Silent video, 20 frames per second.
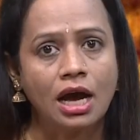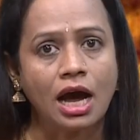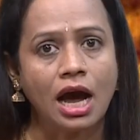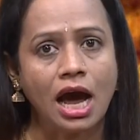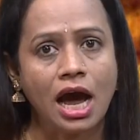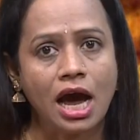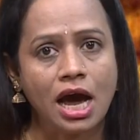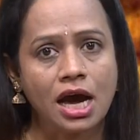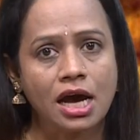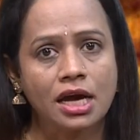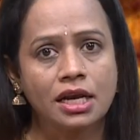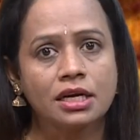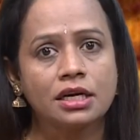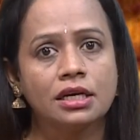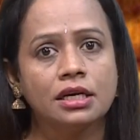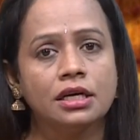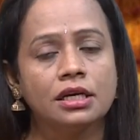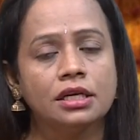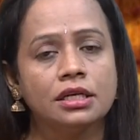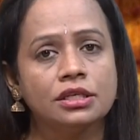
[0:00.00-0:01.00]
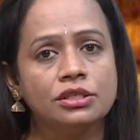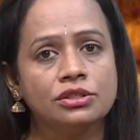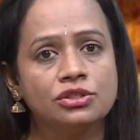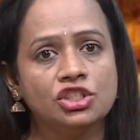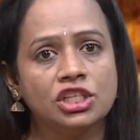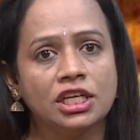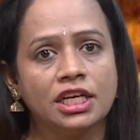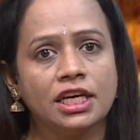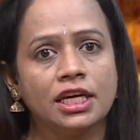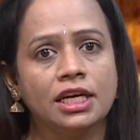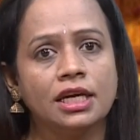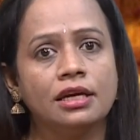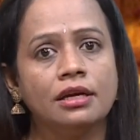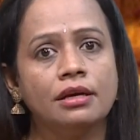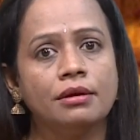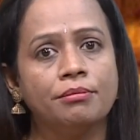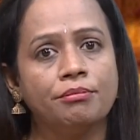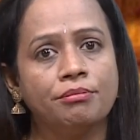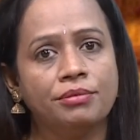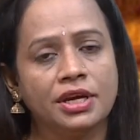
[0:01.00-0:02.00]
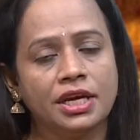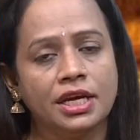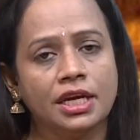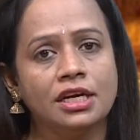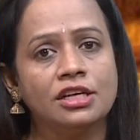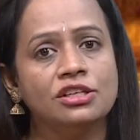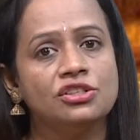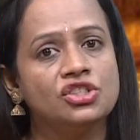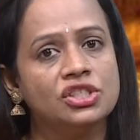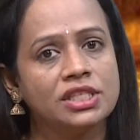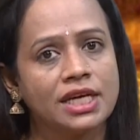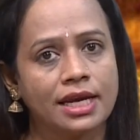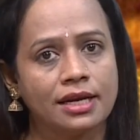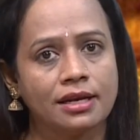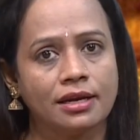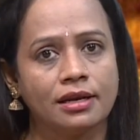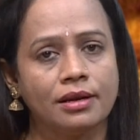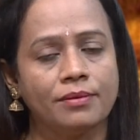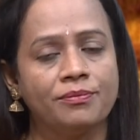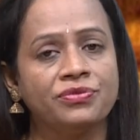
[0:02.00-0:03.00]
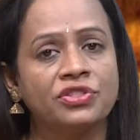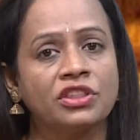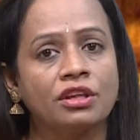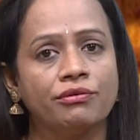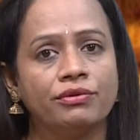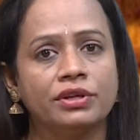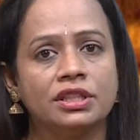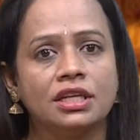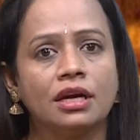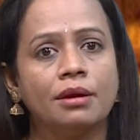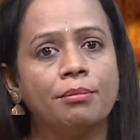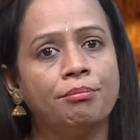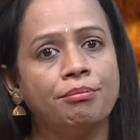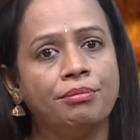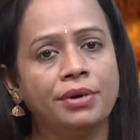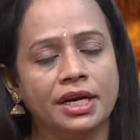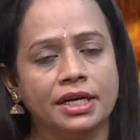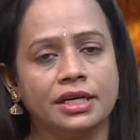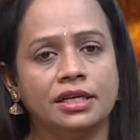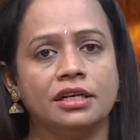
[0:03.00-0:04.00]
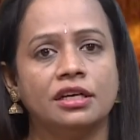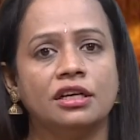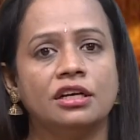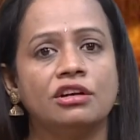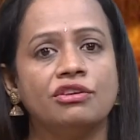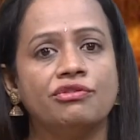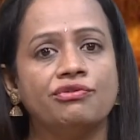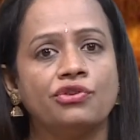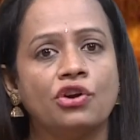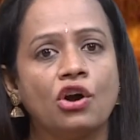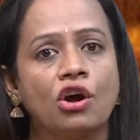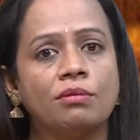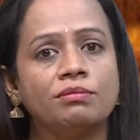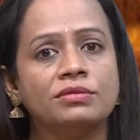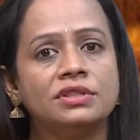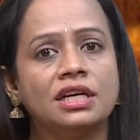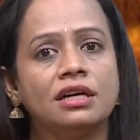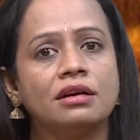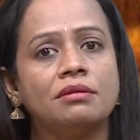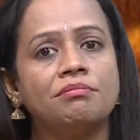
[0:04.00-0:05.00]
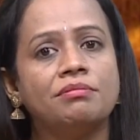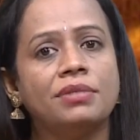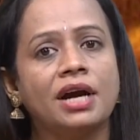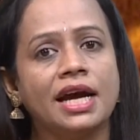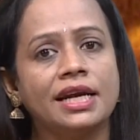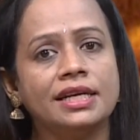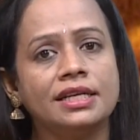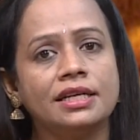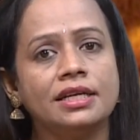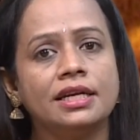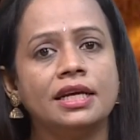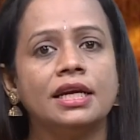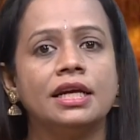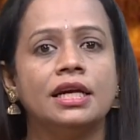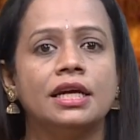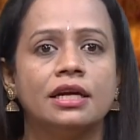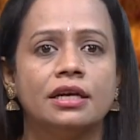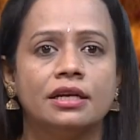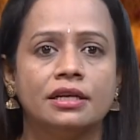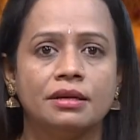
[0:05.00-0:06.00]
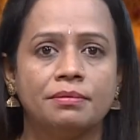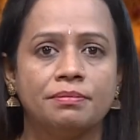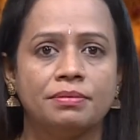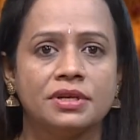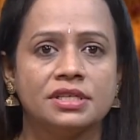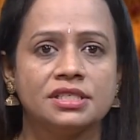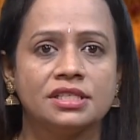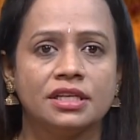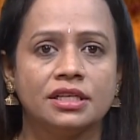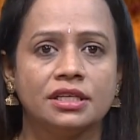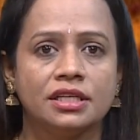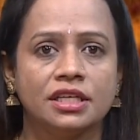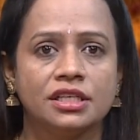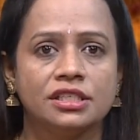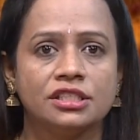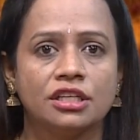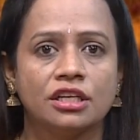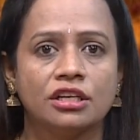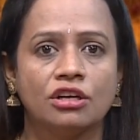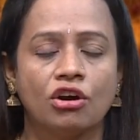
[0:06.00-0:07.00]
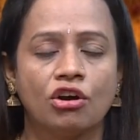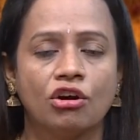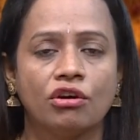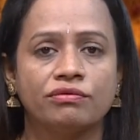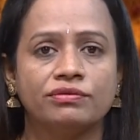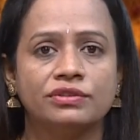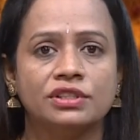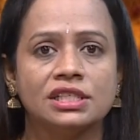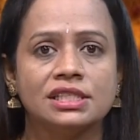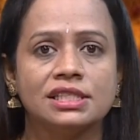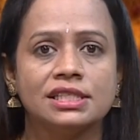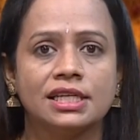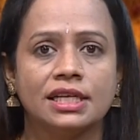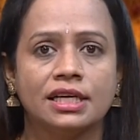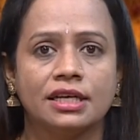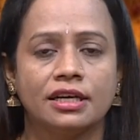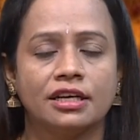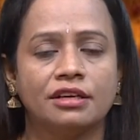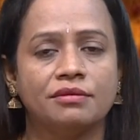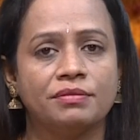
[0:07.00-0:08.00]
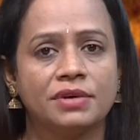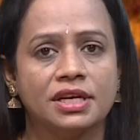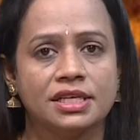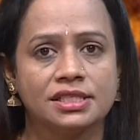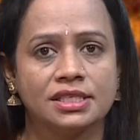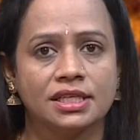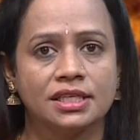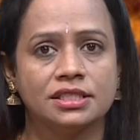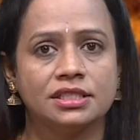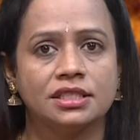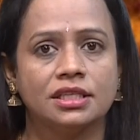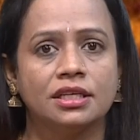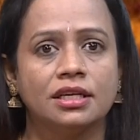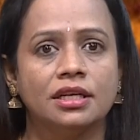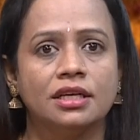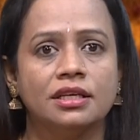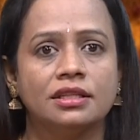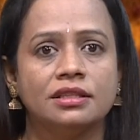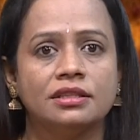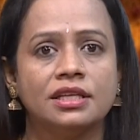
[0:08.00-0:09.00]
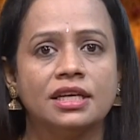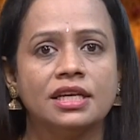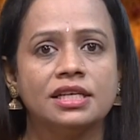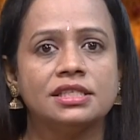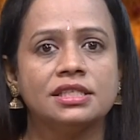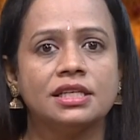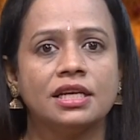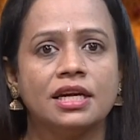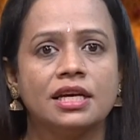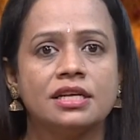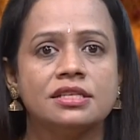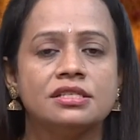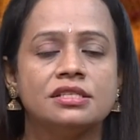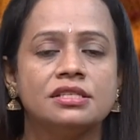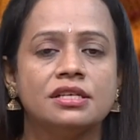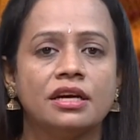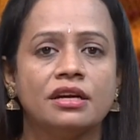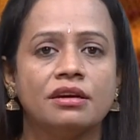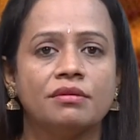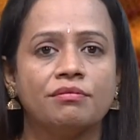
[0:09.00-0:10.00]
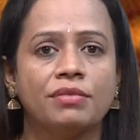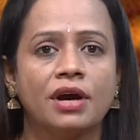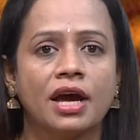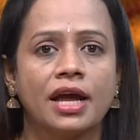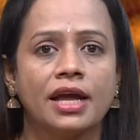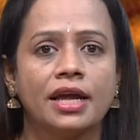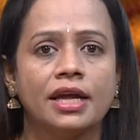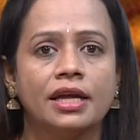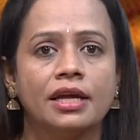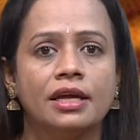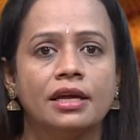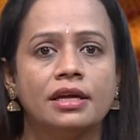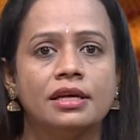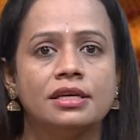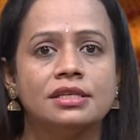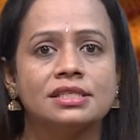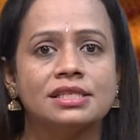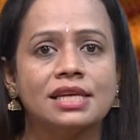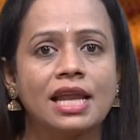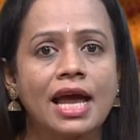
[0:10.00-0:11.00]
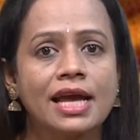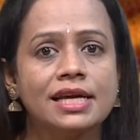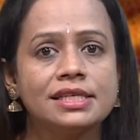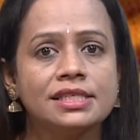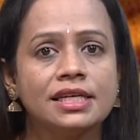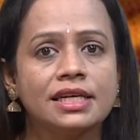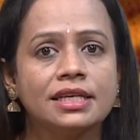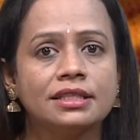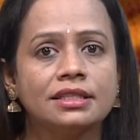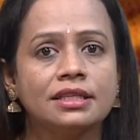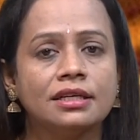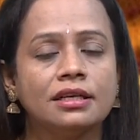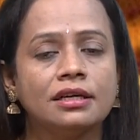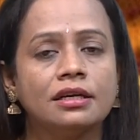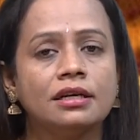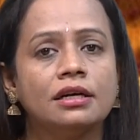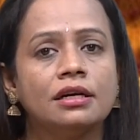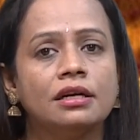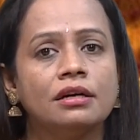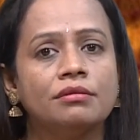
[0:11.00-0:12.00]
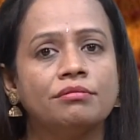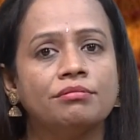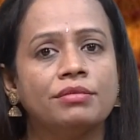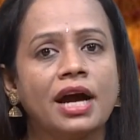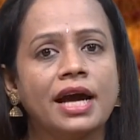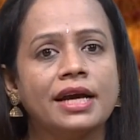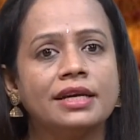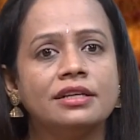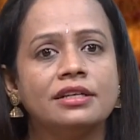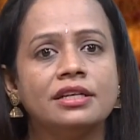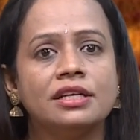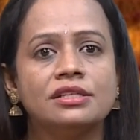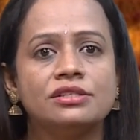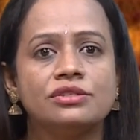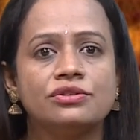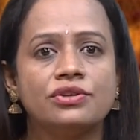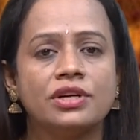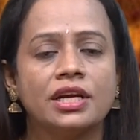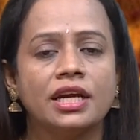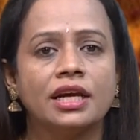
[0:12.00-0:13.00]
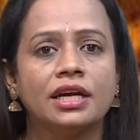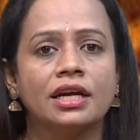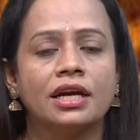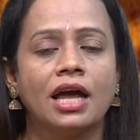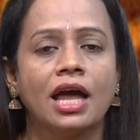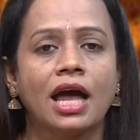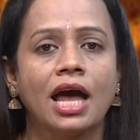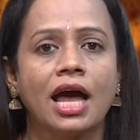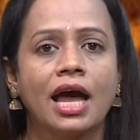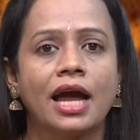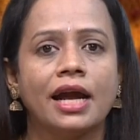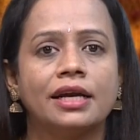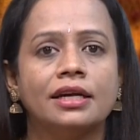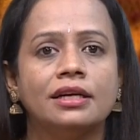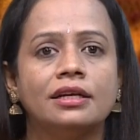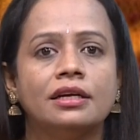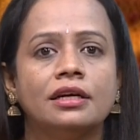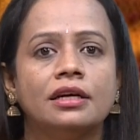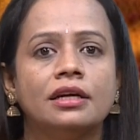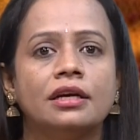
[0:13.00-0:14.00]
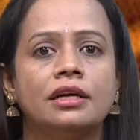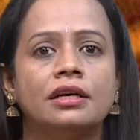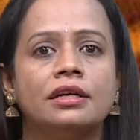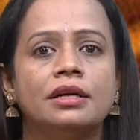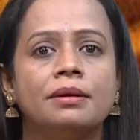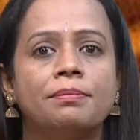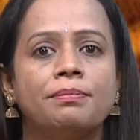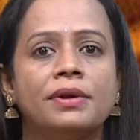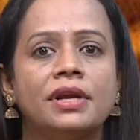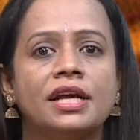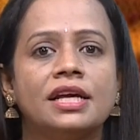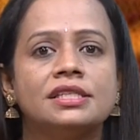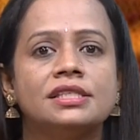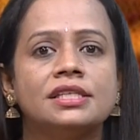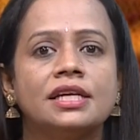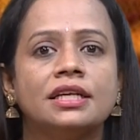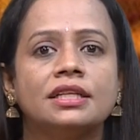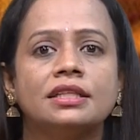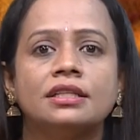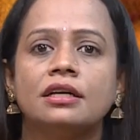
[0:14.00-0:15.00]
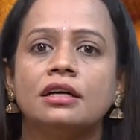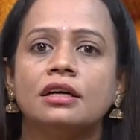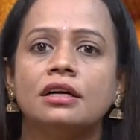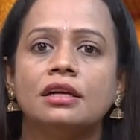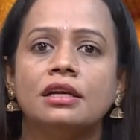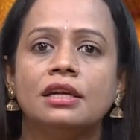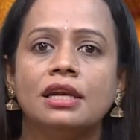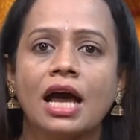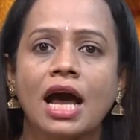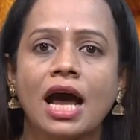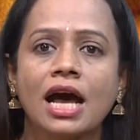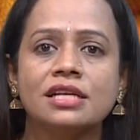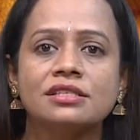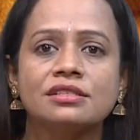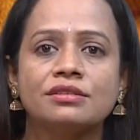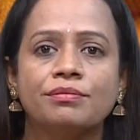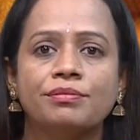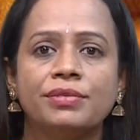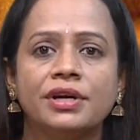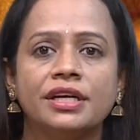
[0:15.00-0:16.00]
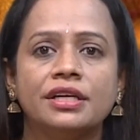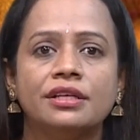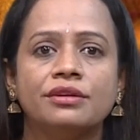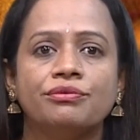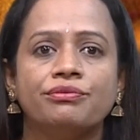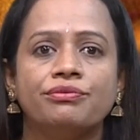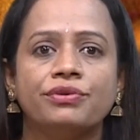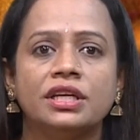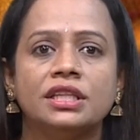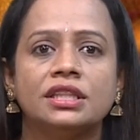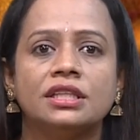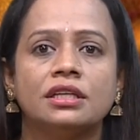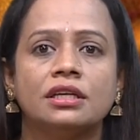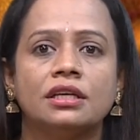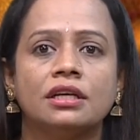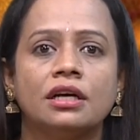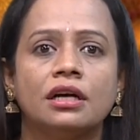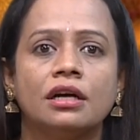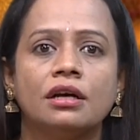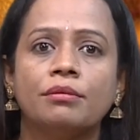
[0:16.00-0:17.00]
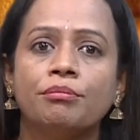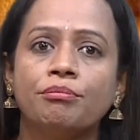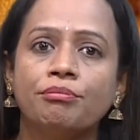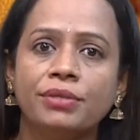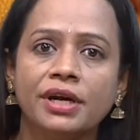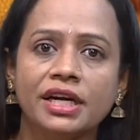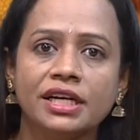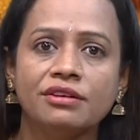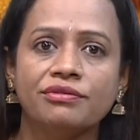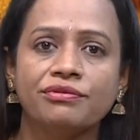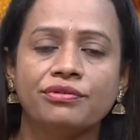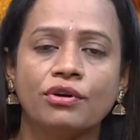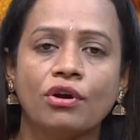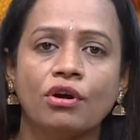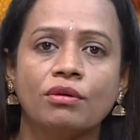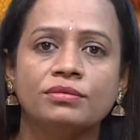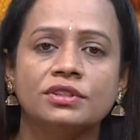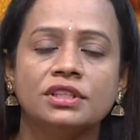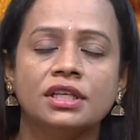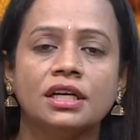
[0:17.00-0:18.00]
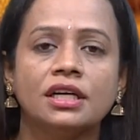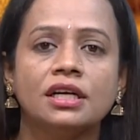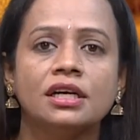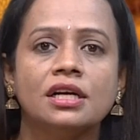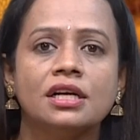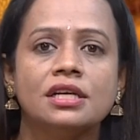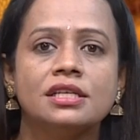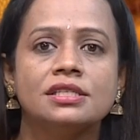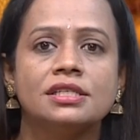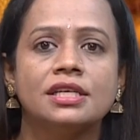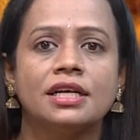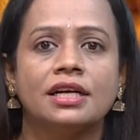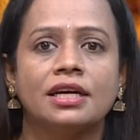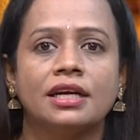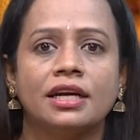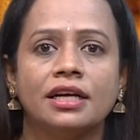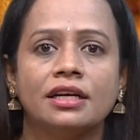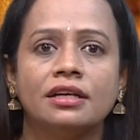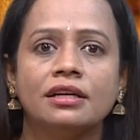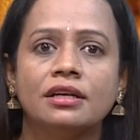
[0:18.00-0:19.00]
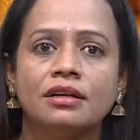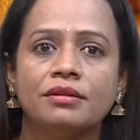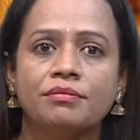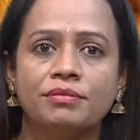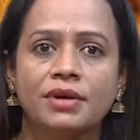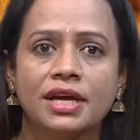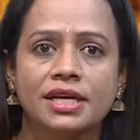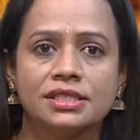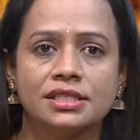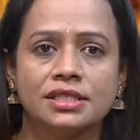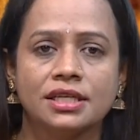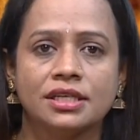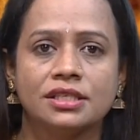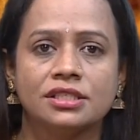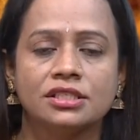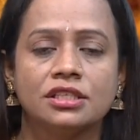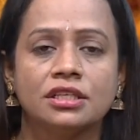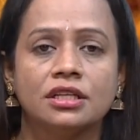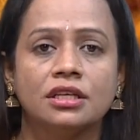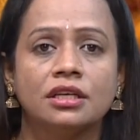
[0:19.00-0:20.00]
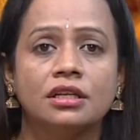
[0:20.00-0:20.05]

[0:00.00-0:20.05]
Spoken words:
RGB channel with a bit from the binary representation of the secret message. This is done by slicing the binary string and replacing the last bit with a bit from the secret message.